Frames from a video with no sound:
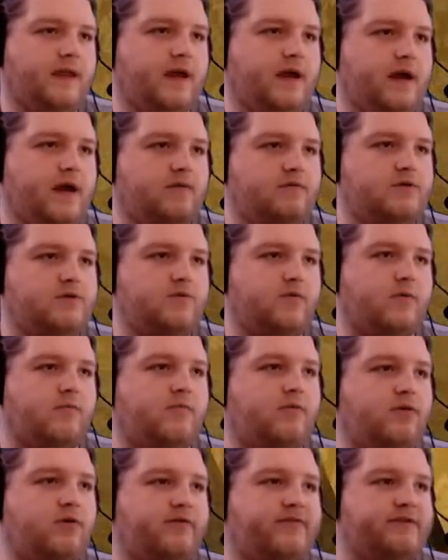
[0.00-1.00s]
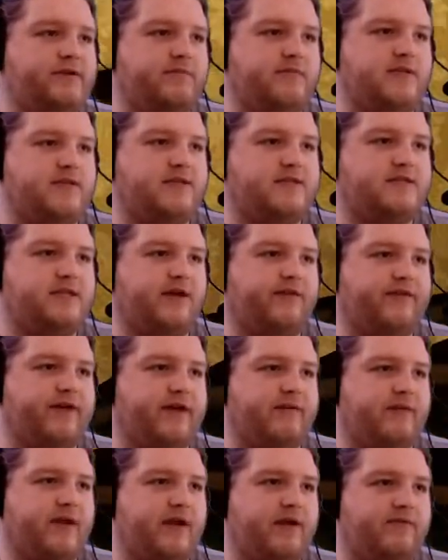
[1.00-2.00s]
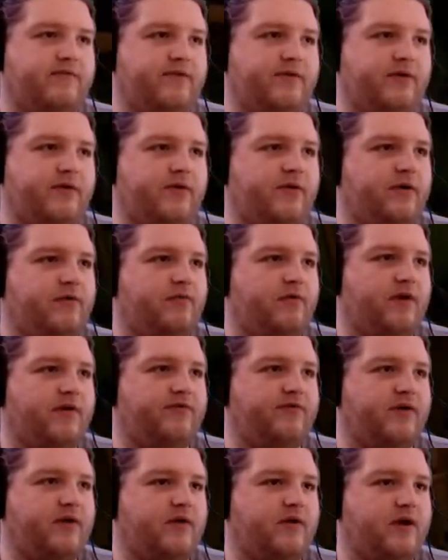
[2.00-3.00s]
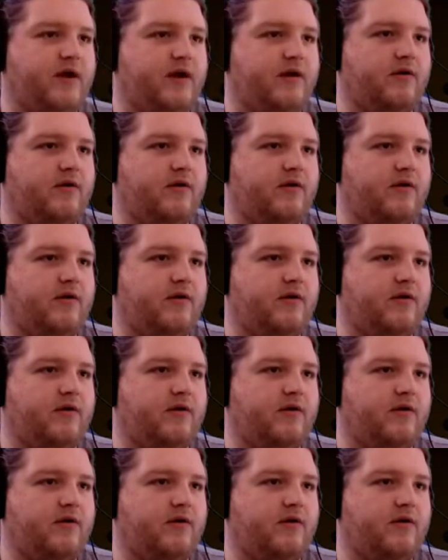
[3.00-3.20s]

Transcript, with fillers: I wish I removed some of this stuff out of my inventory when I figure it